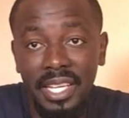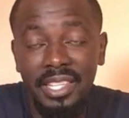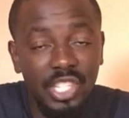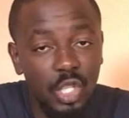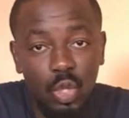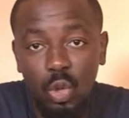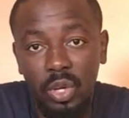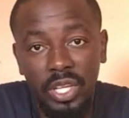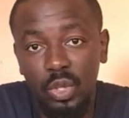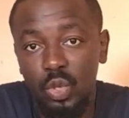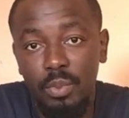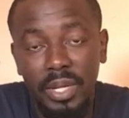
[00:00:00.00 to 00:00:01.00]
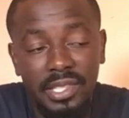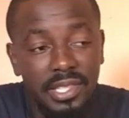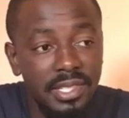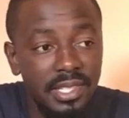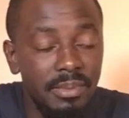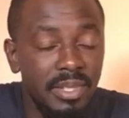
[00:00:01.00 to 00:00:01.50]
and just talking too much,
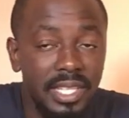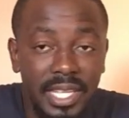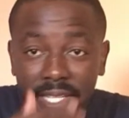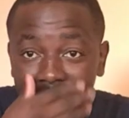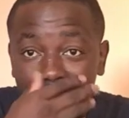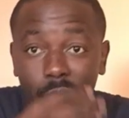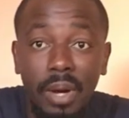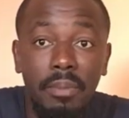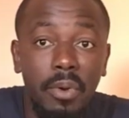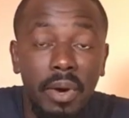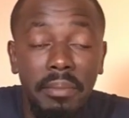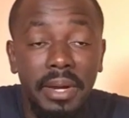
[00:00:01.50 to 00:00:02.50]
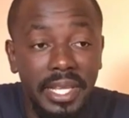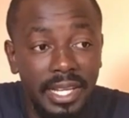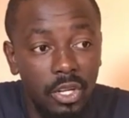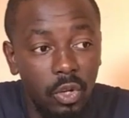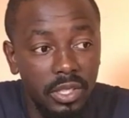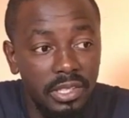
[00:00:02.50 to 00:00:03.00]
as some of the guys say, wabba
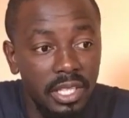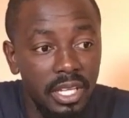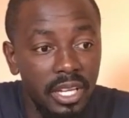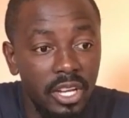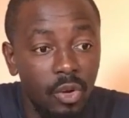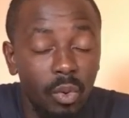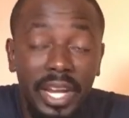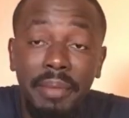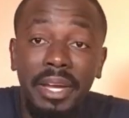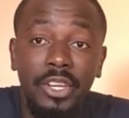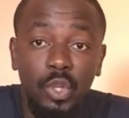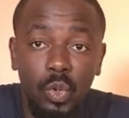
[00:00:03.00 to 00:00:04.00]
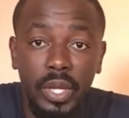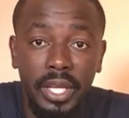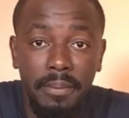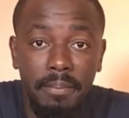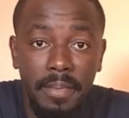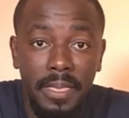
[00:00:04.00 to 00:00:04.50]
wabbaing a lot. What am I
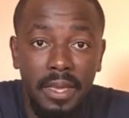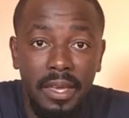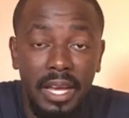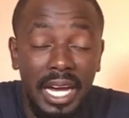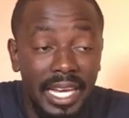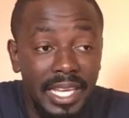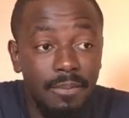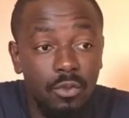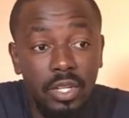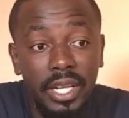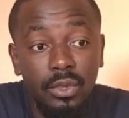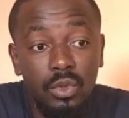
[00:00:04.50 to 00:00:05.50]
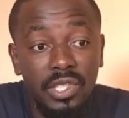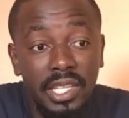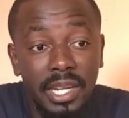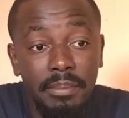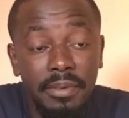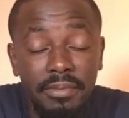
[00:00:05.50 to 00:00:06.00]
doing? I am trying to
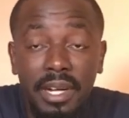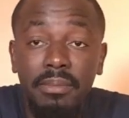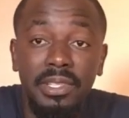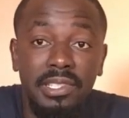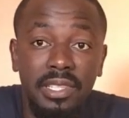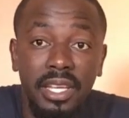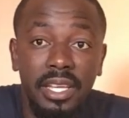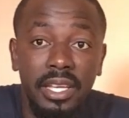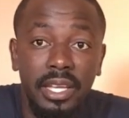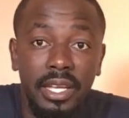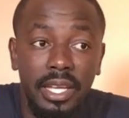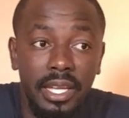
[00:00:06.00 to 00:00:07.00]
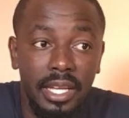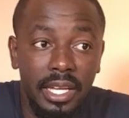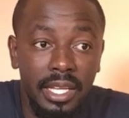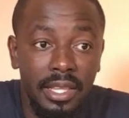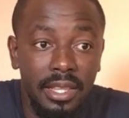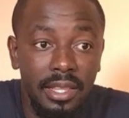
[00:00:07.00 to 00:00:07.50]
set up a farmers' day
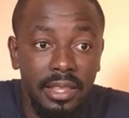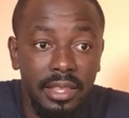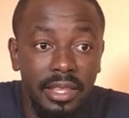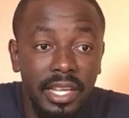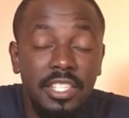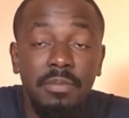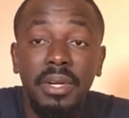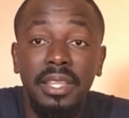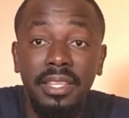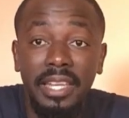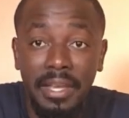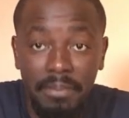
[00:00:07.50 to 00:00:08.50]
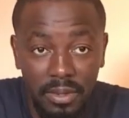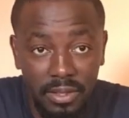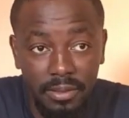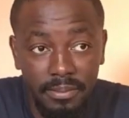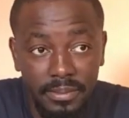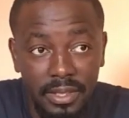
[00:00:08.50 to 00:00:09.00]
in next month in
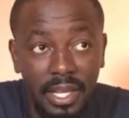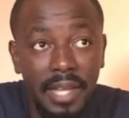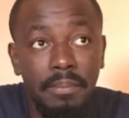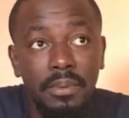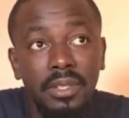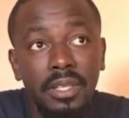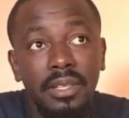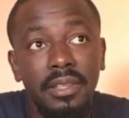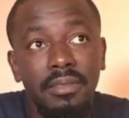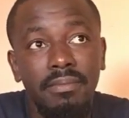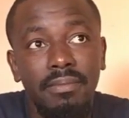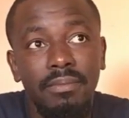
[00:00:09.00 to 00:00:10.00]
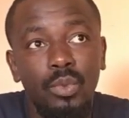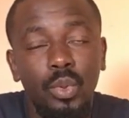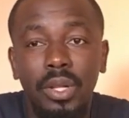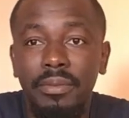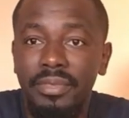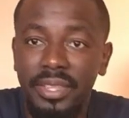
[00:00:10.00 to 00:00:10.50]
April. April
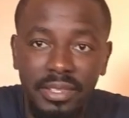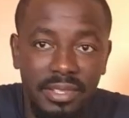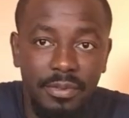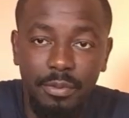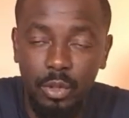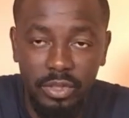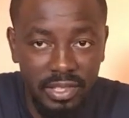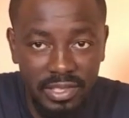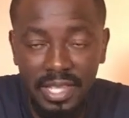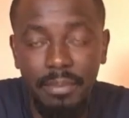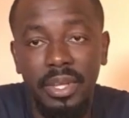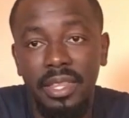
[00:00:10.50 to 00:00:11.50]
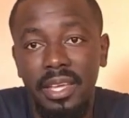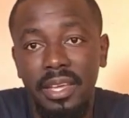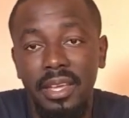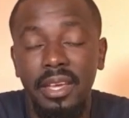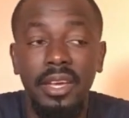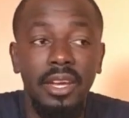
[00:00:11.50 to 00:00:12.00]
12, 13, 14, somewhere there,
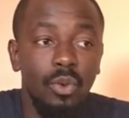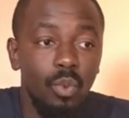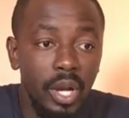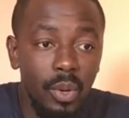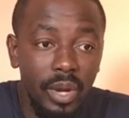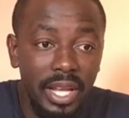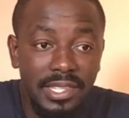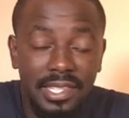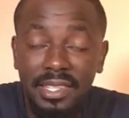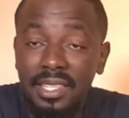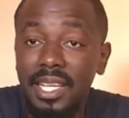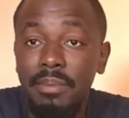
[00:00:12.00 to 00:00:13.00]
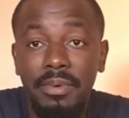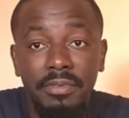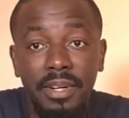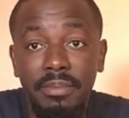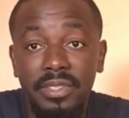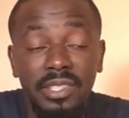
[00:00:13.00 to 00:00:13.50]
where we are setting up a
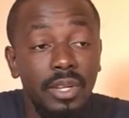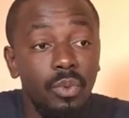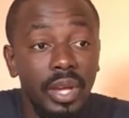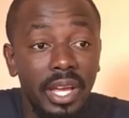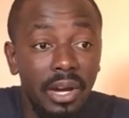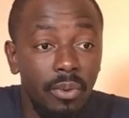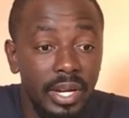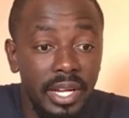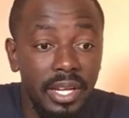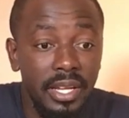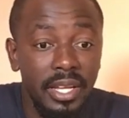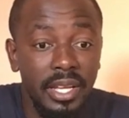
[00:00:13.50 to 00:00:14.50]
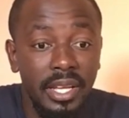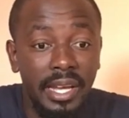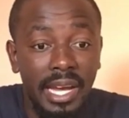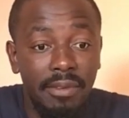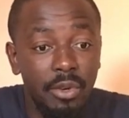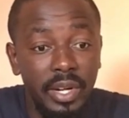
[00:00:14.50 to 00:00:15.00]
Farmers Day, where I want to,
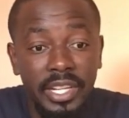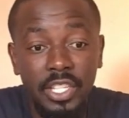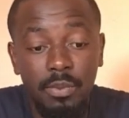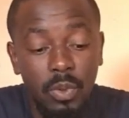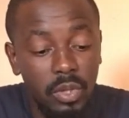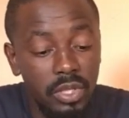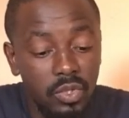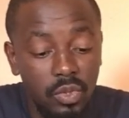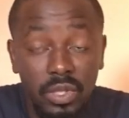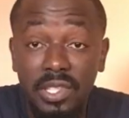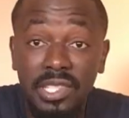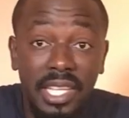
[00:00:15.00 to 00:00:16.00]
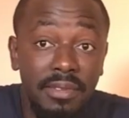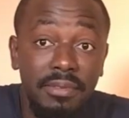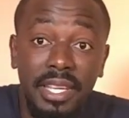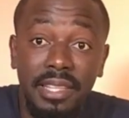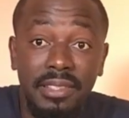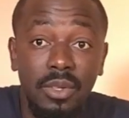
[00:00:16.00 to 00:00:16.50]
I've already spoken to the state
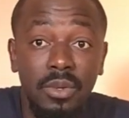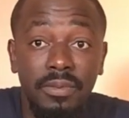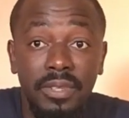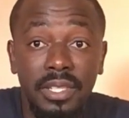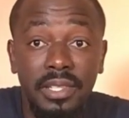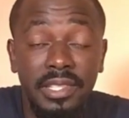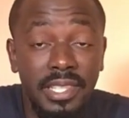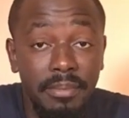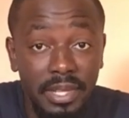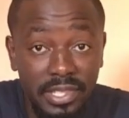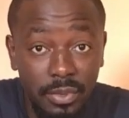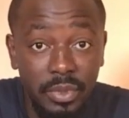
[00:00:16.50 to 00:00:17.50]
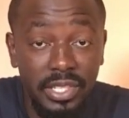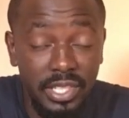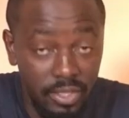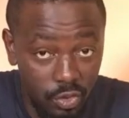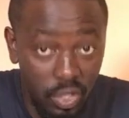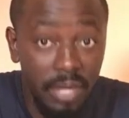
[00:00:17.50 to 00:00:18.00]
vet of uh, the Zambezi
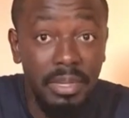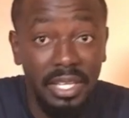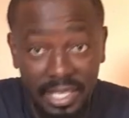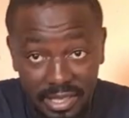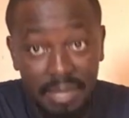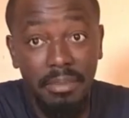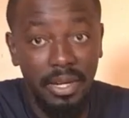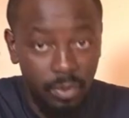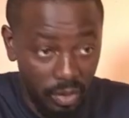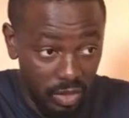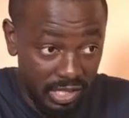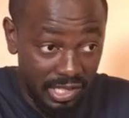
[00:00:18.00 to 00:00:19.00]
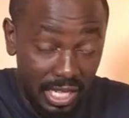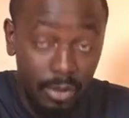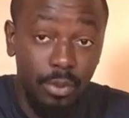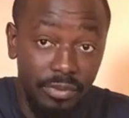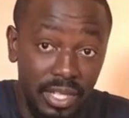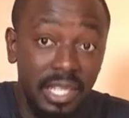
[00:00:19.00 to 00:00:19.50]
region. It's going to be in Katima. We're going to
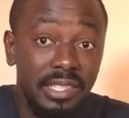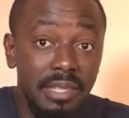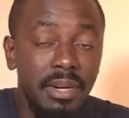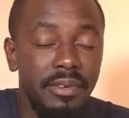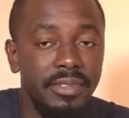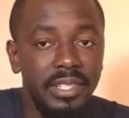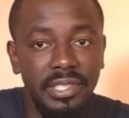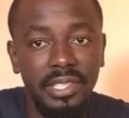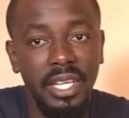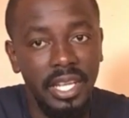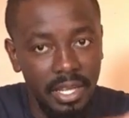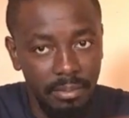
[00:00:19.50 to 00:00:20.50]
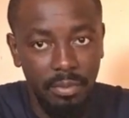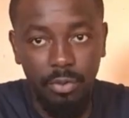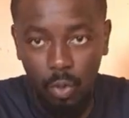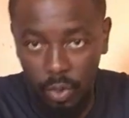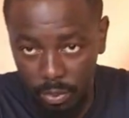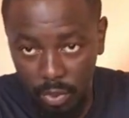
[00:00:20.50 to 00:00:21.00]
start off in Katima first
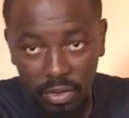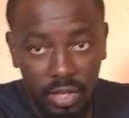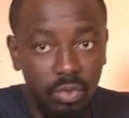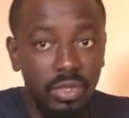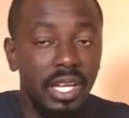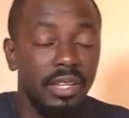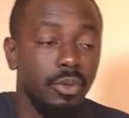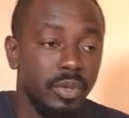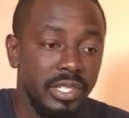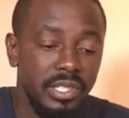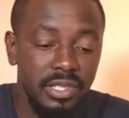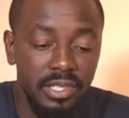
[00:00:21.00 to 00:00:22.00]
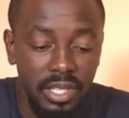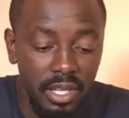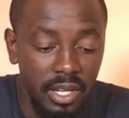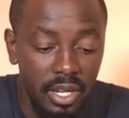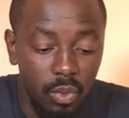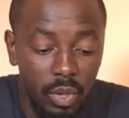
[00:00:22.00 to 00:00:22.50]
before we move out to the other regions.
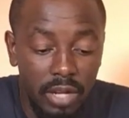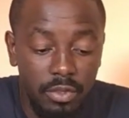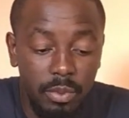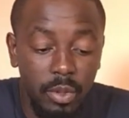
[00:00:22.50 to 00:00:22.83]
Where I've